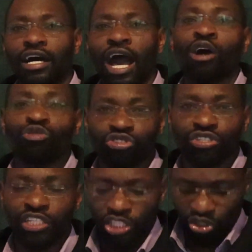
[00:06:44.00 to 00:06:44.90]

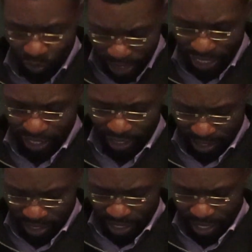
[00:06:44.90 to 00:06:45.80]
out this week
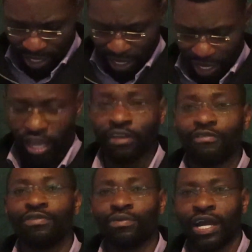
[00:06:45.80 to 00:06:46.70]
uh,
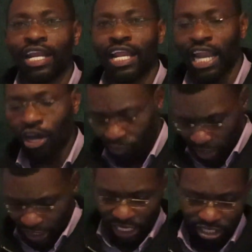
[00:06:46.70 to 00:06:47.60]
if you can allow
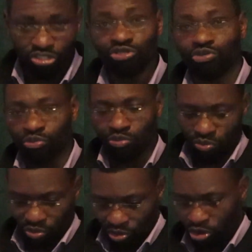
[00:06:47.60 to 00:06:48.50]
me just to
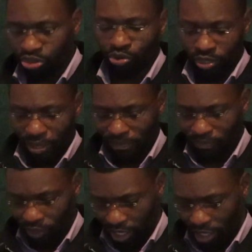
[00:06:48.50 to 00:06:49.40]
go through them
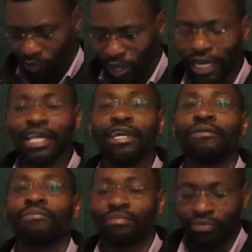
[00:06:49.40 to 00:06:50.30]
um, quickly.
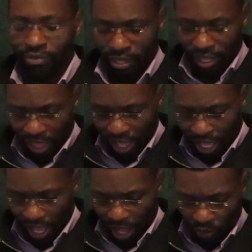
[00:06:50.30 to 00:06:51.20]

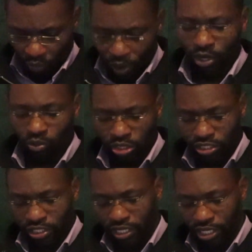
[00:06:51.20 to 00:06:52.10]
Uh, one
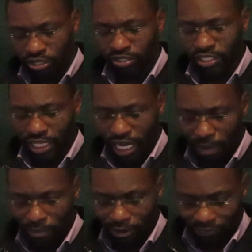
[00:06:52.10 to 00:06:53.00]
was uh, reducing the
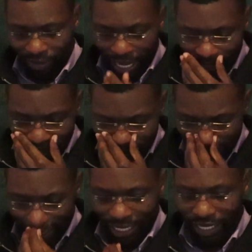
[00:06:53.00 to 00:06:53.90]
number of learning
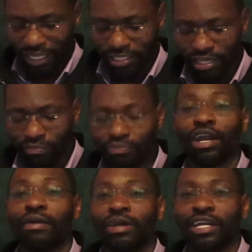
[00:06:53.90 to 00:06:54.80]
areas in
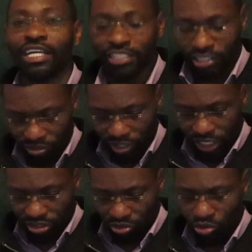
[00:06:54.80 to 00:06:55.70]
primary and
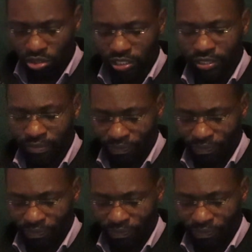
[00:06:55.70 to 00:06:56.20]
secondary schools,